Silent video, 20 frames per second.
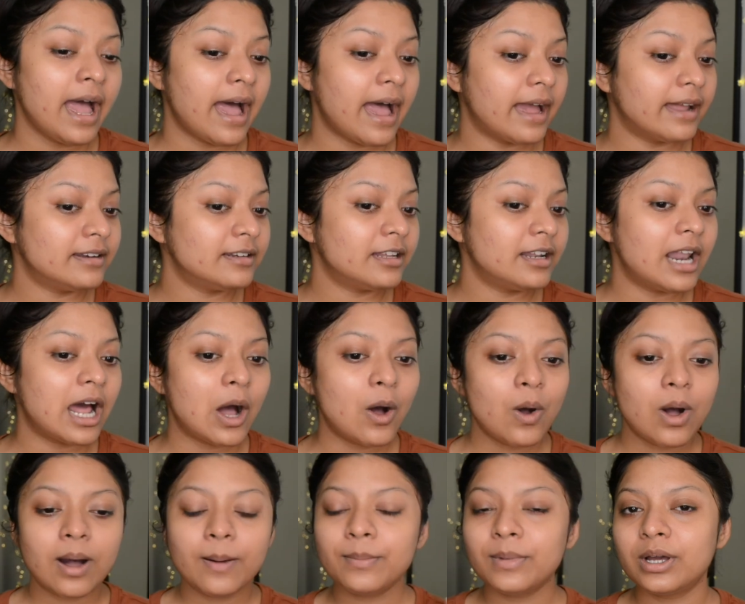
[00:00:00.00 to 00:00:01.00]
and
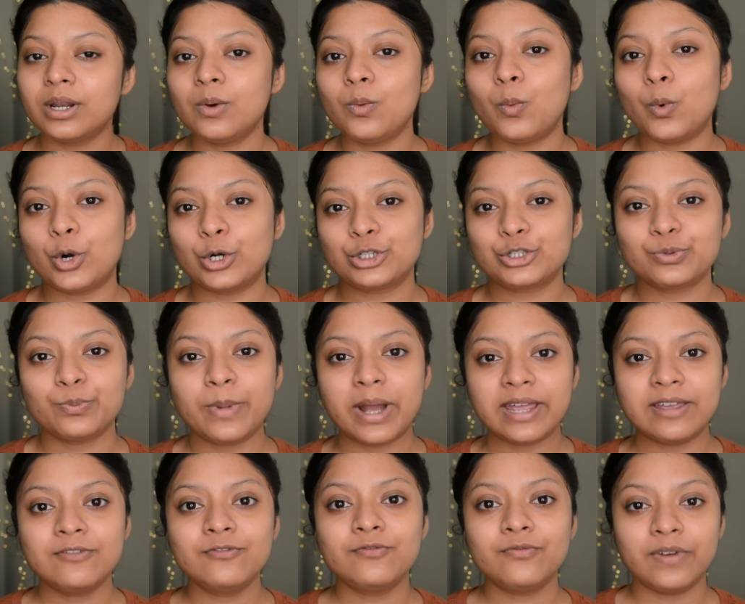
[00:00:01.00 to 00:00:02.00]
now I'm gonna wash
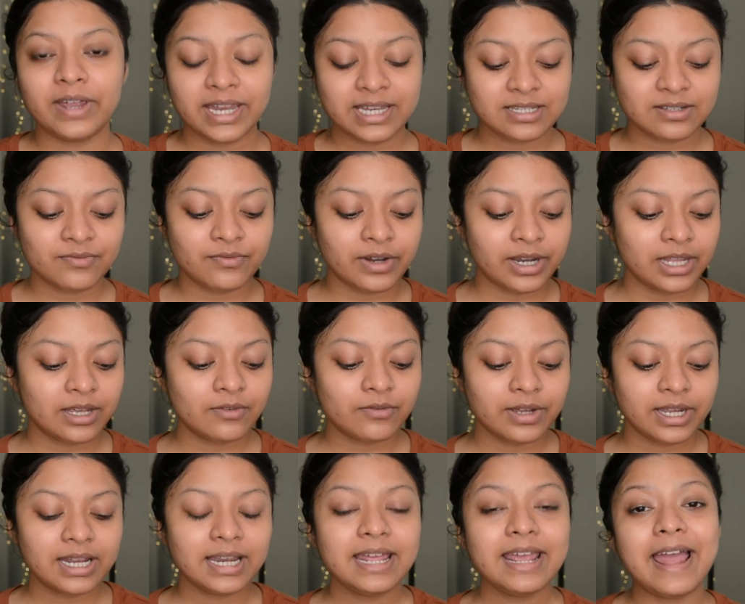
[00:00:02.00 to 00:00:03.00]
my face very
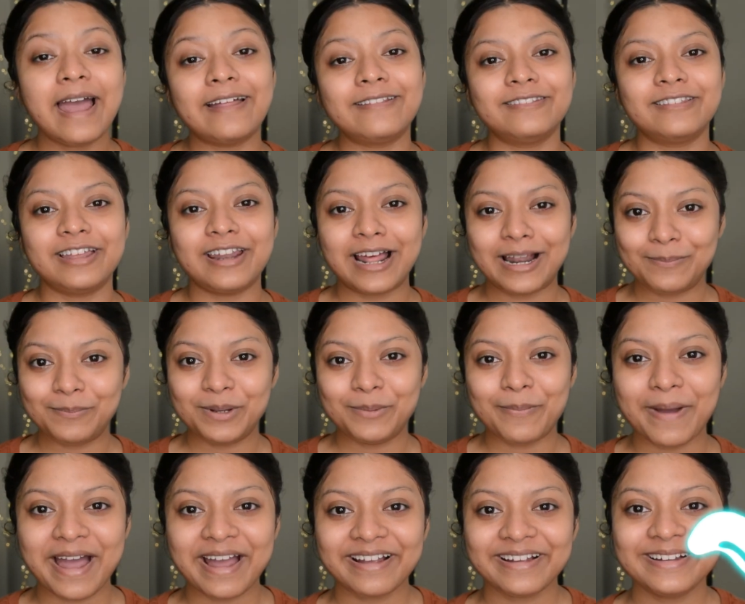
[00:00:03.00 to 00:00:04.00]
quickly and then I'll be back